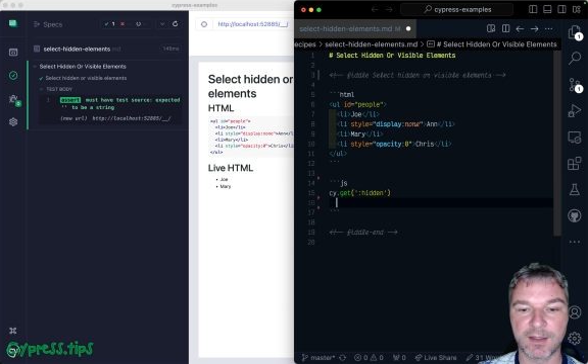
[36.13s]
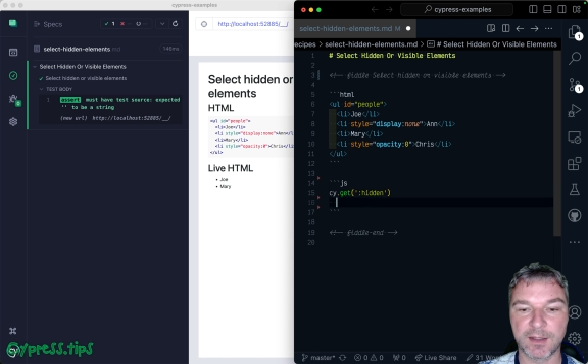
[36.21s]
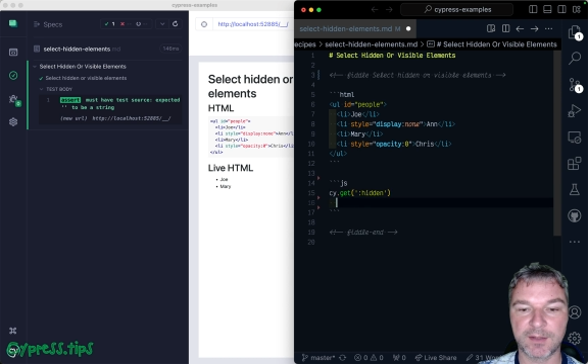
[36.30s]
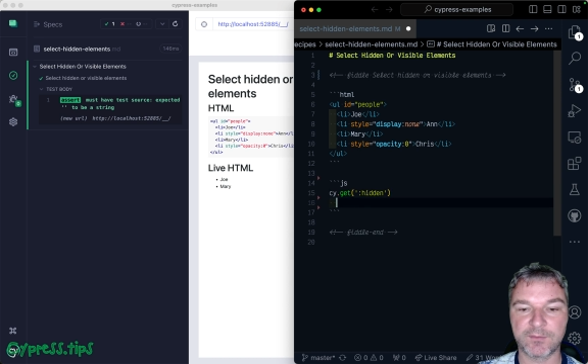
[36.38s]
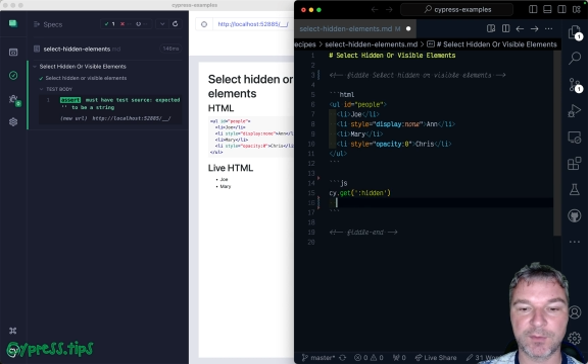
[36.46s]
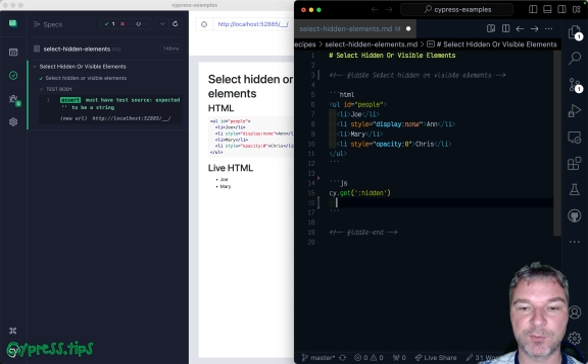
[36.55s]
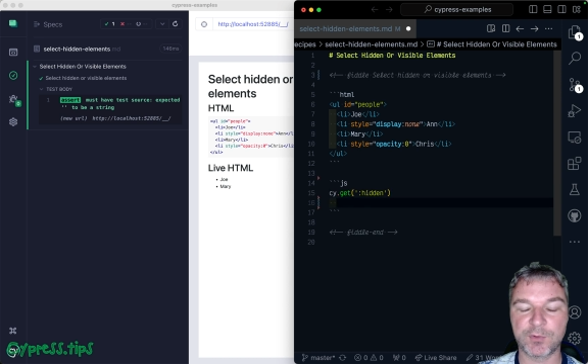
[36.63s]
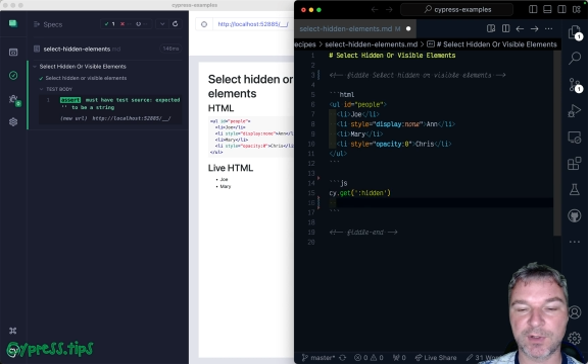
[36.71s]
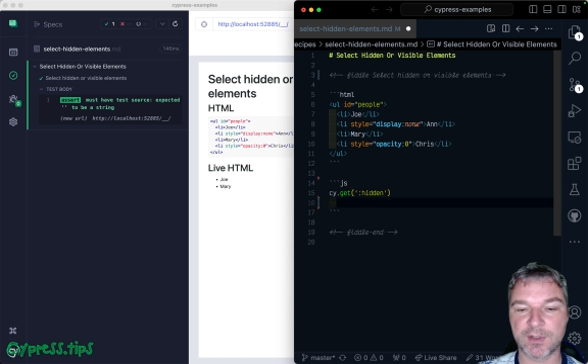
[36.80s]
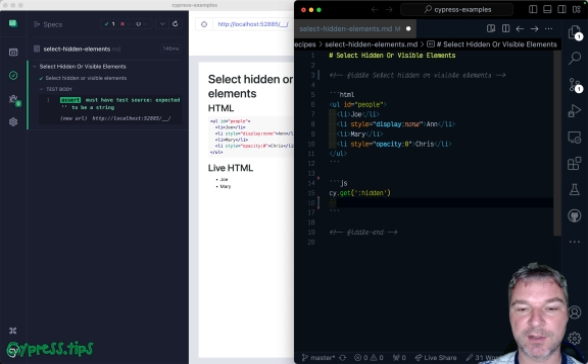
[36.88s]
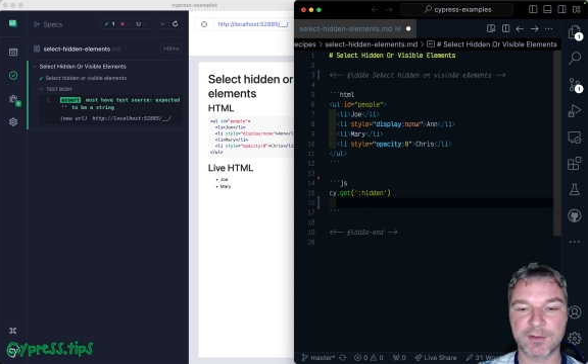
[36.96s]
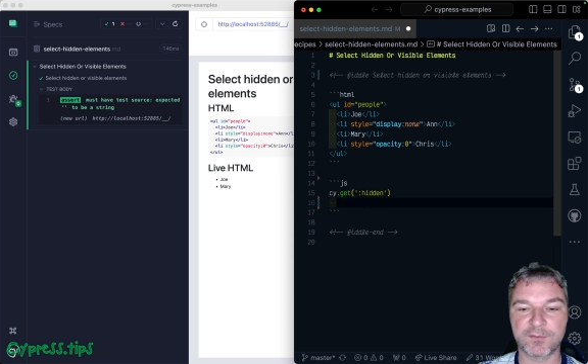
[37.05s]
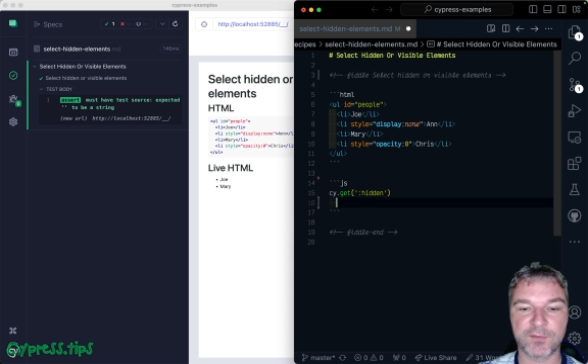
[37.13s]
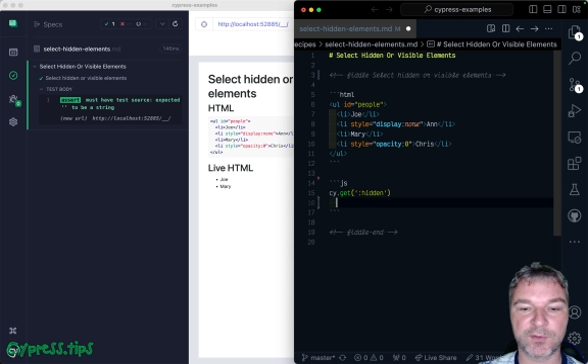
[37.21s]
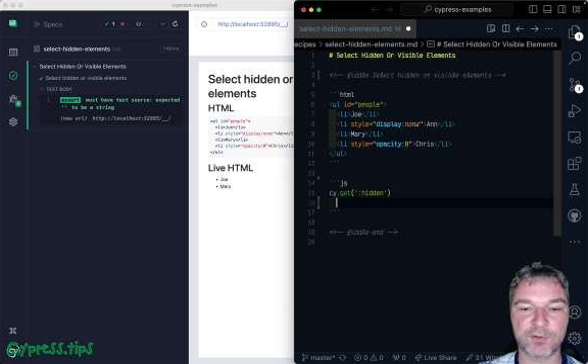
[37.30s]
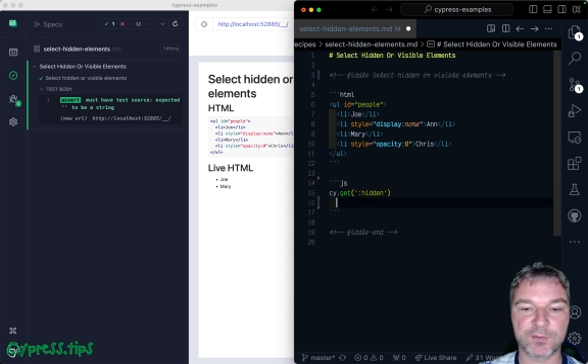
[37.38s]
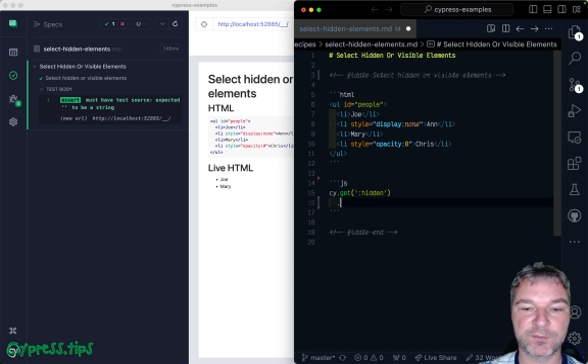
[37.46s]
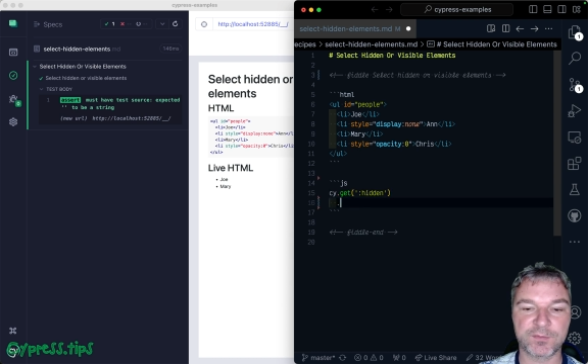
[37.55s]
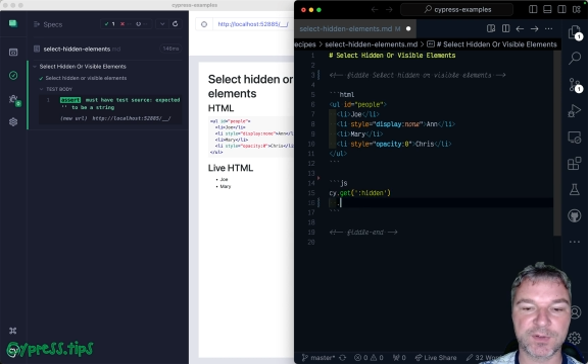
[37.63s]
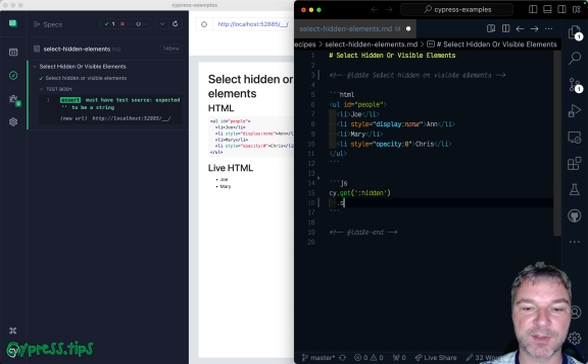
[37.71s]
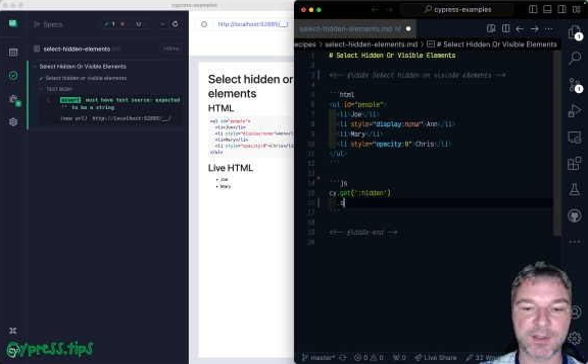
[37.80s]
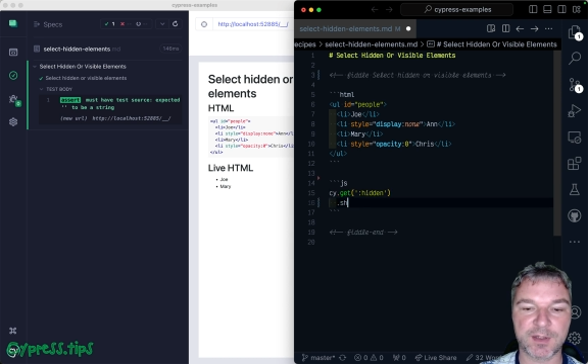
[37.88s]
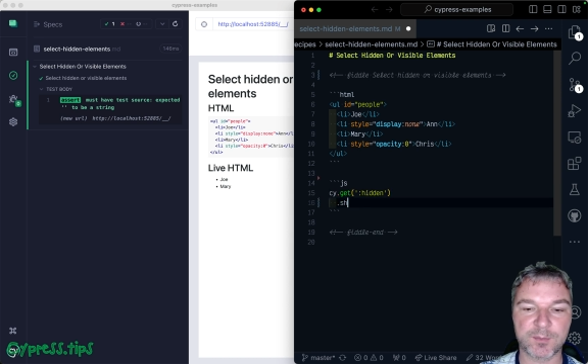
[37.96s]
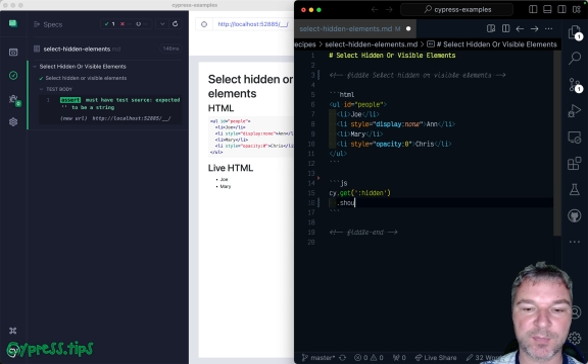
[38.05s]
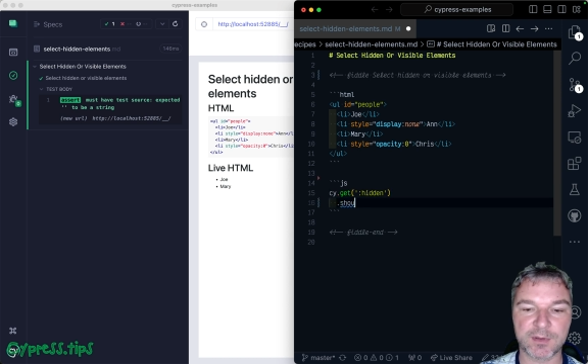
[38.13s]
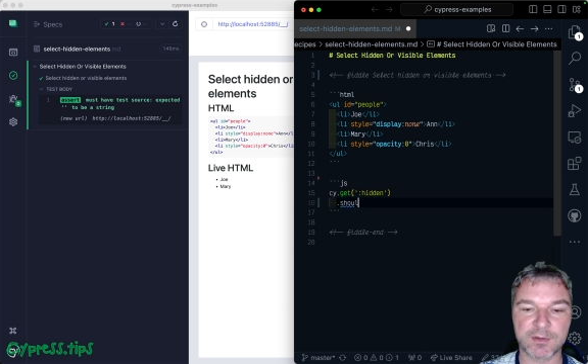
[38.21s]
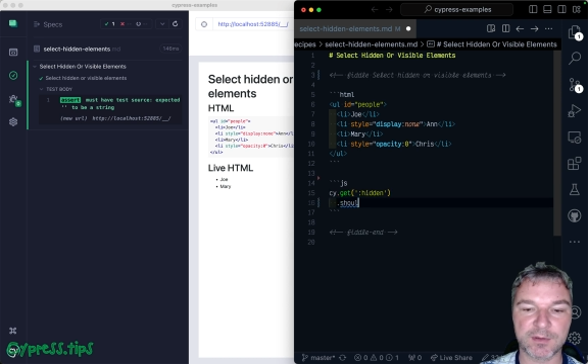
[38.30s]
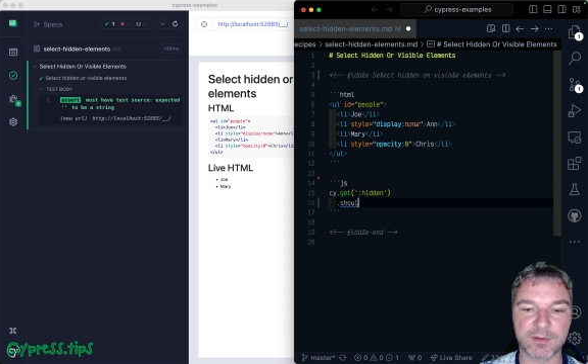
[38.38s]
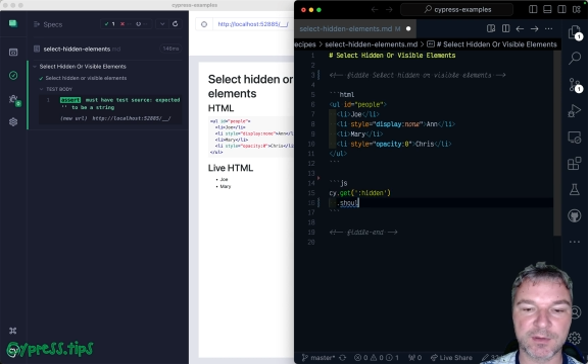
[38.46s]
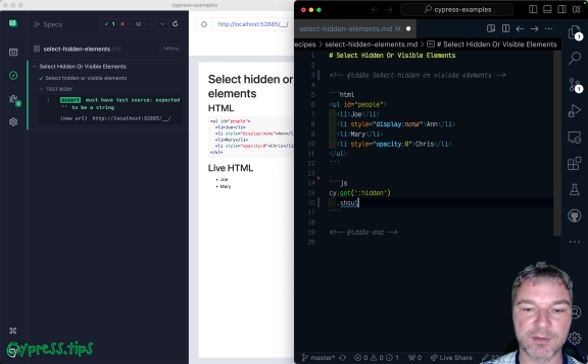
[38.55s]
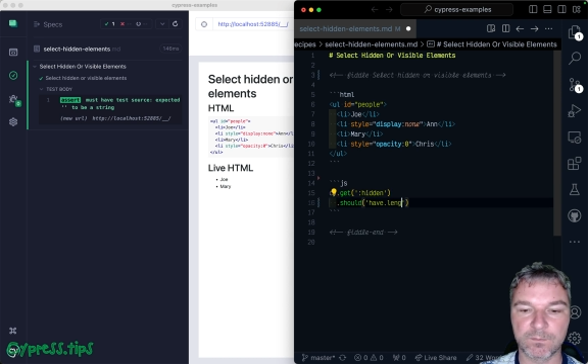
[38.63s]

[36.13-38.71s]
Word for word: And then you can confirm, for example,